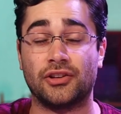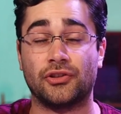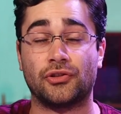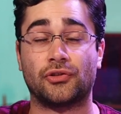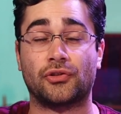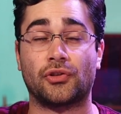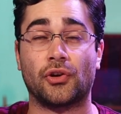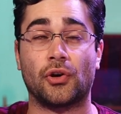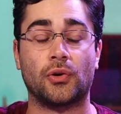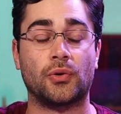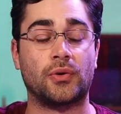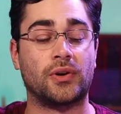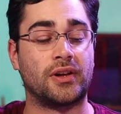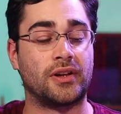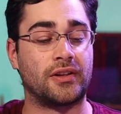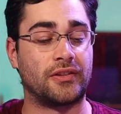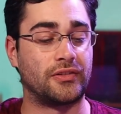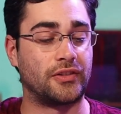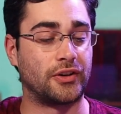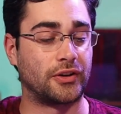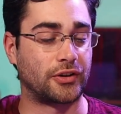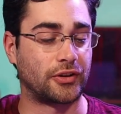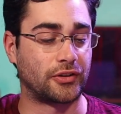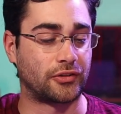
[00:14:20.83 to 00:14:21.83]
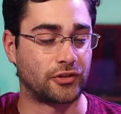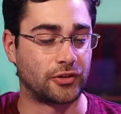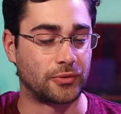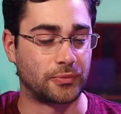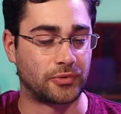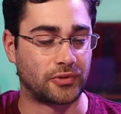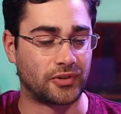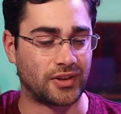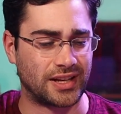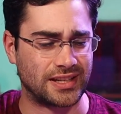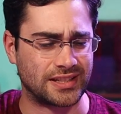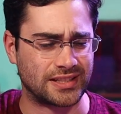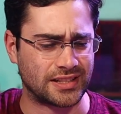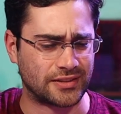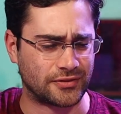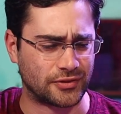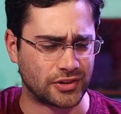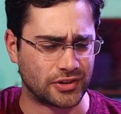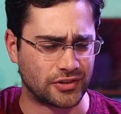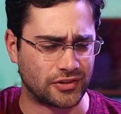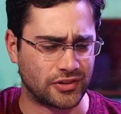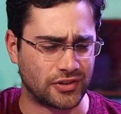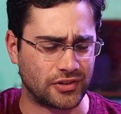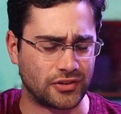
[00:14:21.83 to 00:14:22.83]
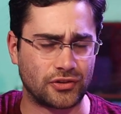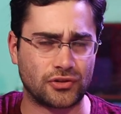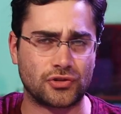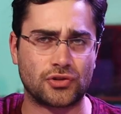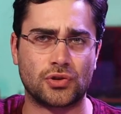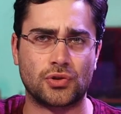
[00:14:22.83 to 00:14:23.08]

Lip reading: so there are some slight differences